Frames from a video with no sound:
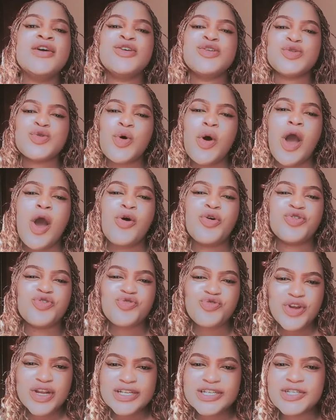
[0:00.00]
so I
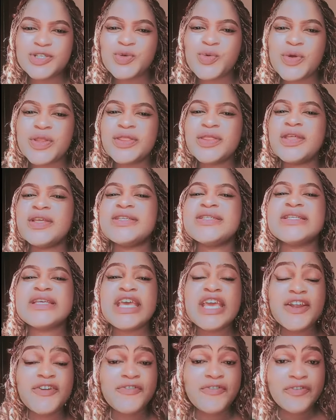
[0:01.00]
would rate it with this Skin